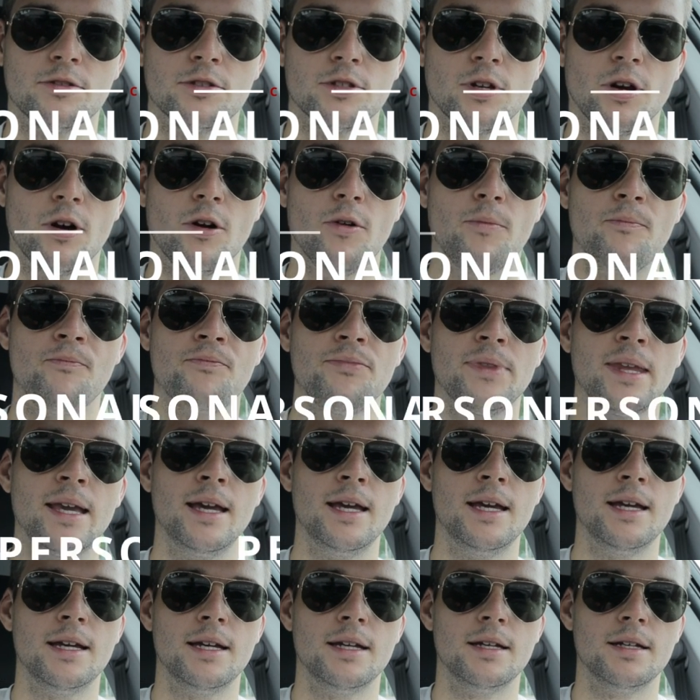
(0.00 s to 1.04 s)
So
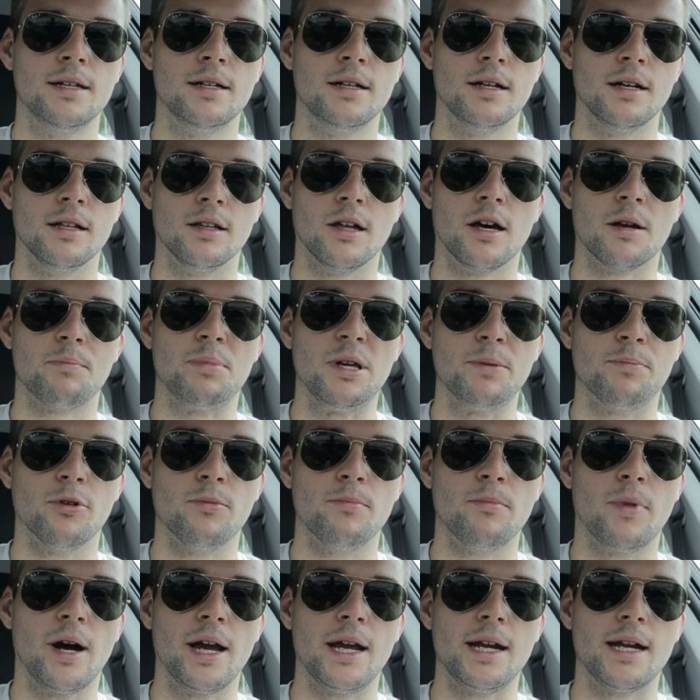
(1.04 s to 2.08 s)
a lot of
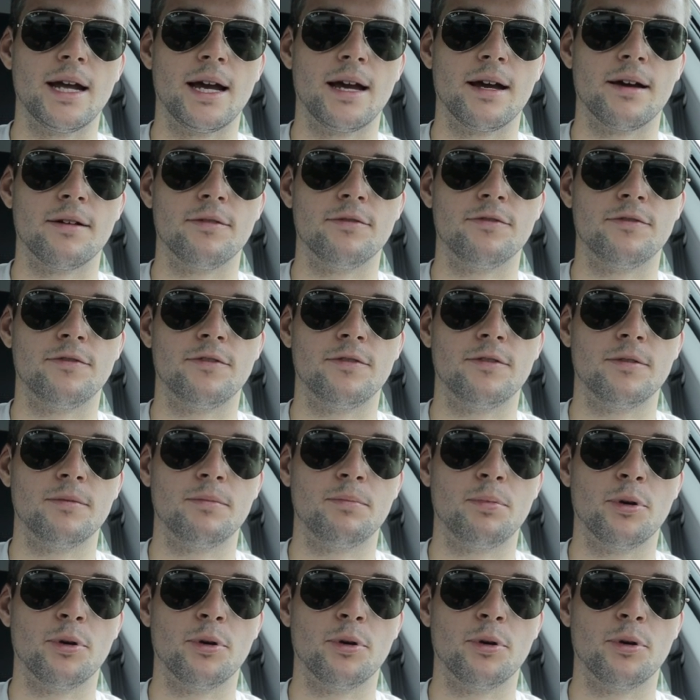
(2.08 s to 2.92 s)
people might have